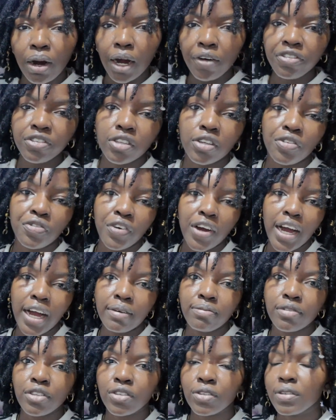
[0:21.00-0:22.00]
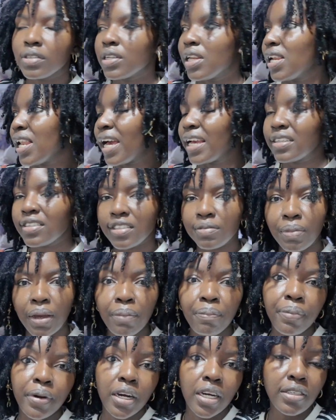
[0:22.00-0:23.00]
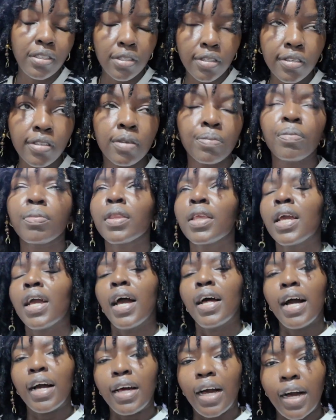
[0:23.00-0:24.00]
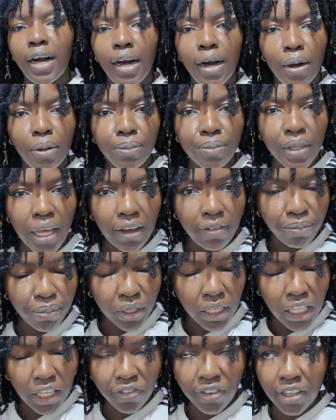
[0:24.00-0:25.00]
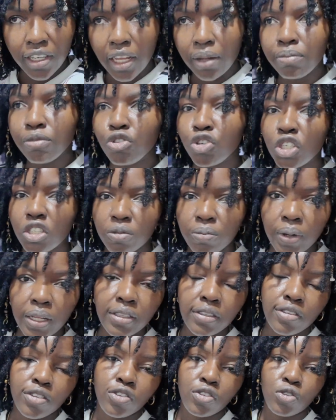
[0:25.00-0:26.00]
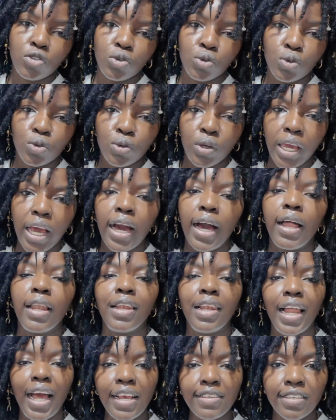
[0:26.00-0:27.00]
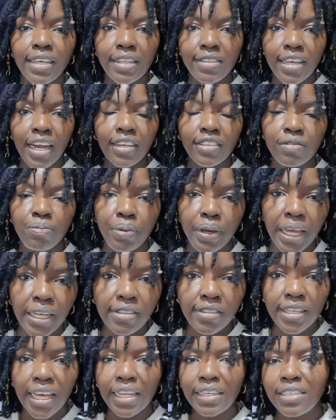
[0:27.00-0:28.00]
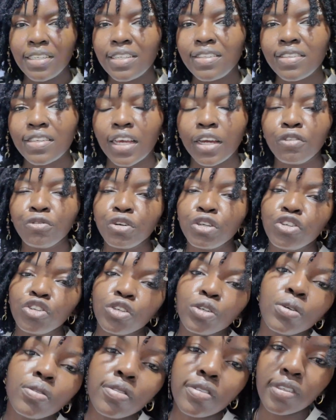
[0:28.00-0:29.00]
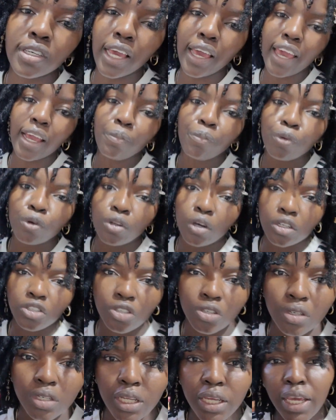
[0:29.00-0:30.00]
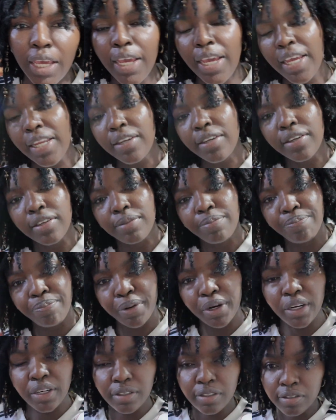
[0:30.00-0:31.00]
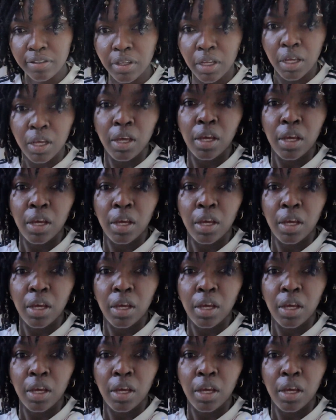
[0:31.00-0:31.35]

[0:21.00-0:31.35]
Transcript: off to the farm to delight my birds. I've been giving them treatment to lice attacks birds, and this can reduce the egg production in birds.